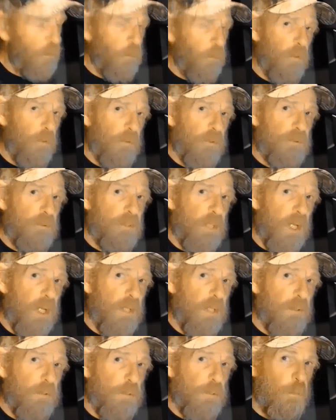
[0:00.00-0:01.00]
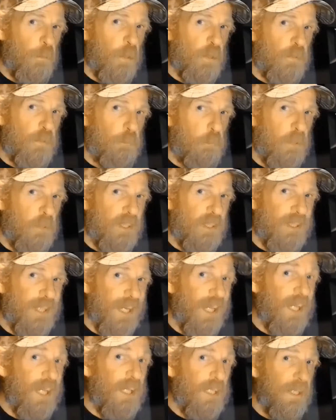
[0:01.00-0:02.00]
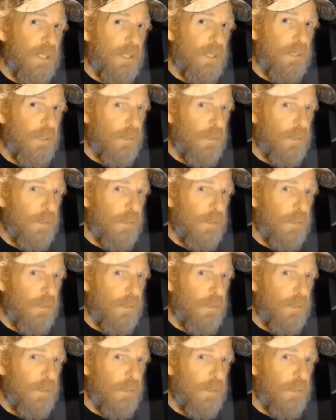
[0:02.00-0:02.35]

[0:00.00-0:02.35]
are the standard USB-A